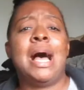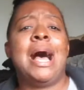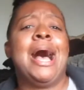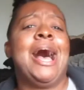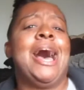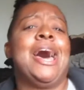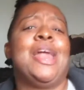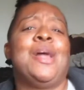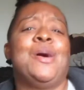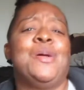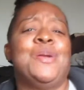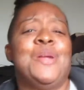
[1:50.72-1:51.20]

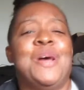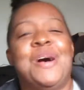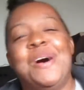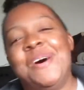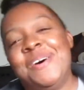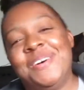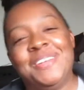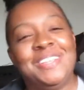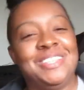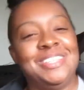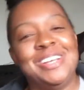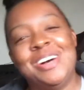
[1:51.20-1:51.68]
I don't
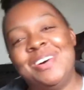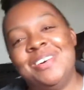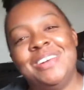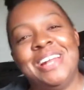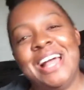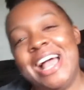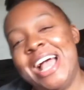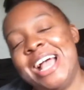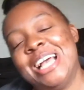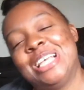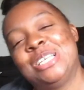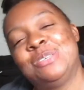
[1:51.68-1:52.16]
know. Don't
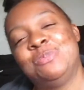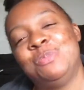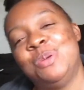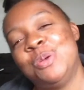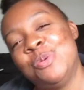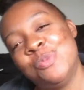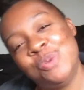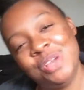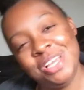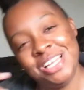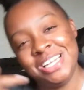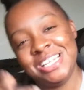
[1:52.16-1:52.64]
ask
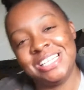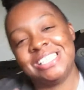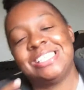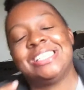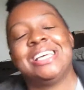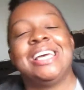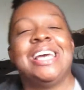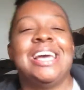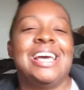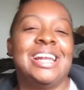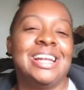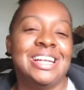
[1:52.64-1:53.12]
me. We just
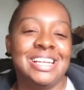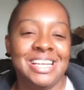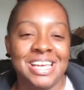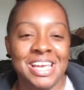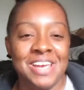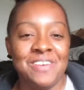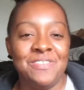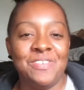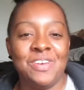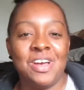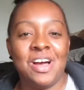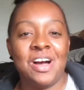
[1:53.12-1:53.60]
here to
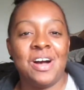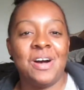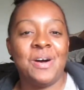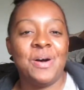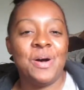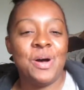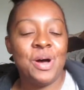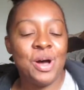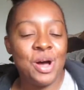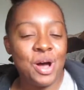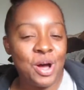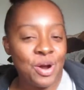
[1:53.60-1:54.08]
give
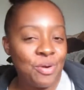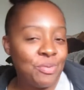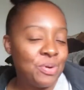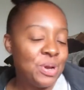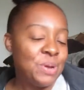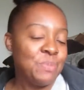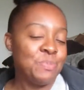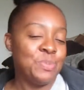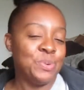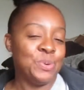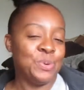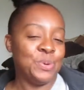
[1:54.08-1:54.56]
y'all a
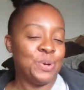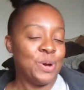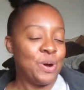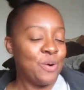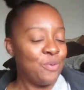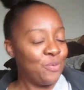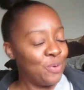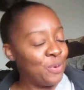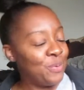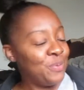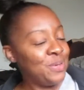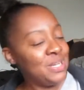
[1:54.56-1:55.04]
reboot
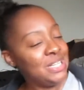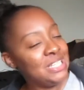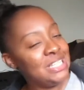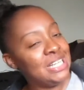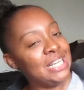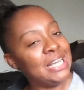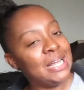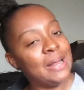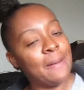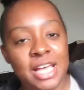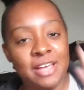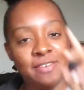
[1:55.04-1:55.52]
of what we
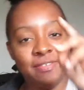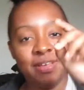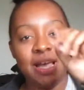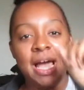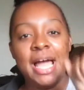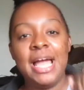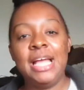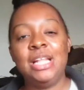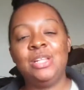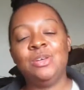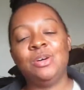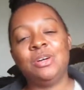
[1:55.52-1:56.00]
did. If y'all
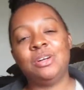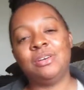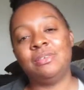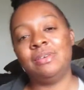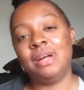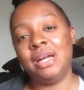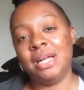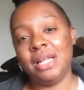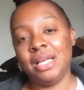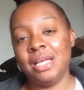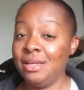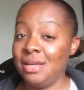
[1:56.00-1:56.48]
ain't do it
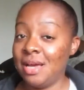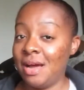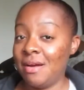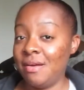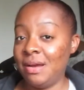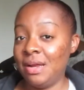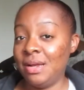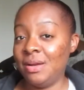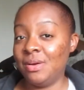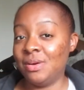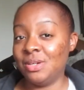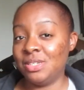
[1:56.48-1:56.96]
already, y'all
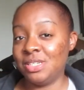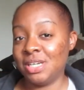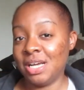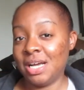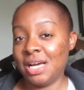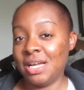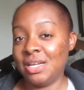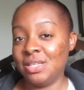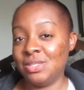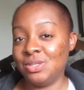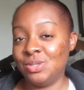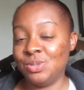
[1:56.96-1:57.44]
already know what y'all
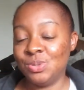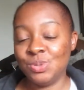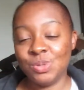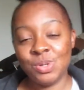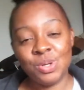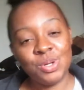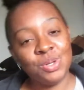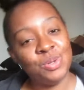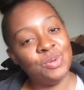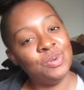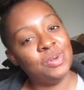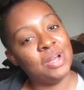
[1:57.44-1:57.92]
gotta do.
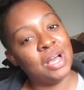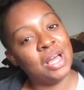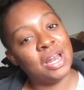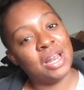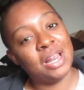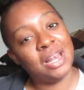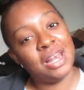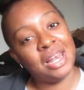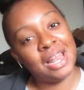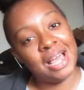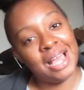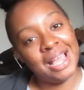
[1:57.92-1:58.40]
You
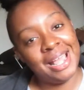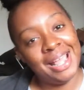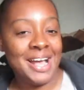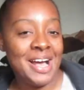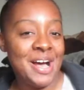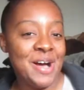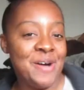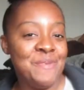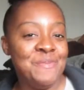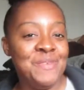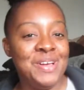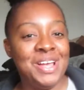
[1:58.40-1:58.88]
gotta like,
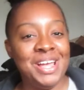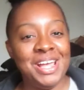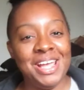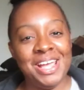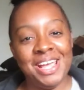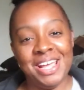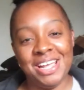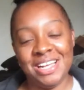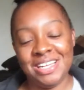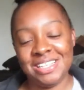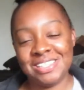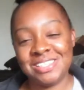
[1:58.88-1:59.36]
comment,
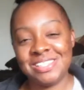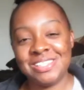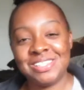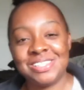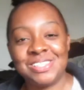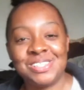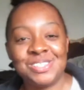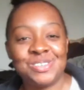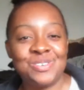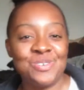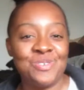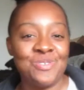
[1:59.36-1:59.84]
and
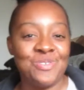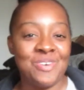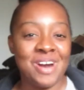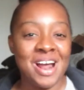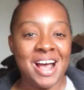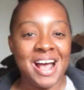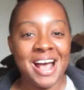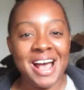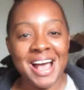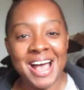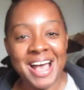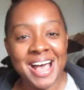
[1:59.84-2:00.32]

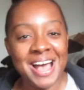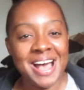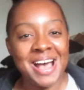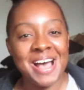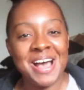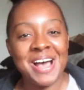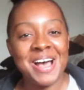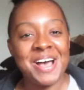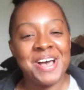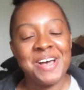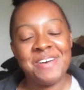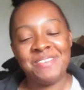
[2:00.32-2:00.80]

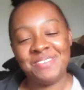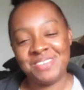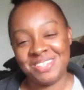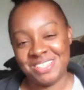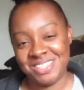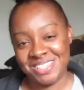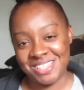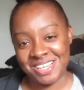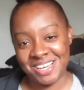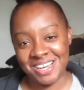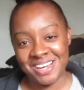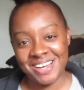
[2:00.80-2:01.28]
subscribe.
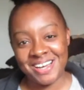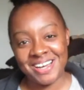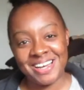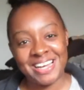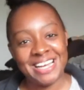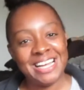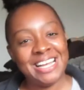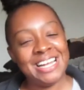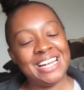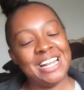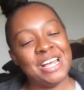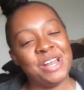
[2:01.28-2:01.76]

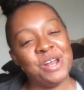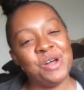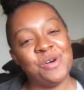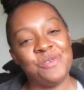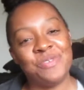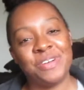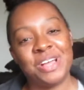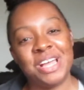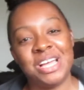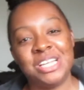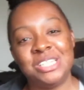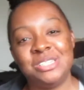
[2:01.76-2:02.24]
Duh. Hit that
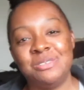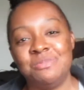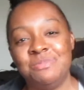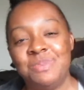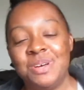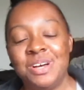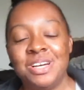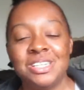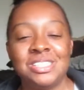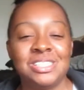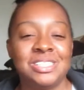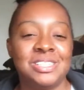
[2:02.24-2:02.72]
notification
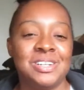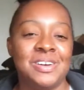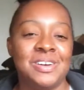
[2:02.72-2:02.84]
bell so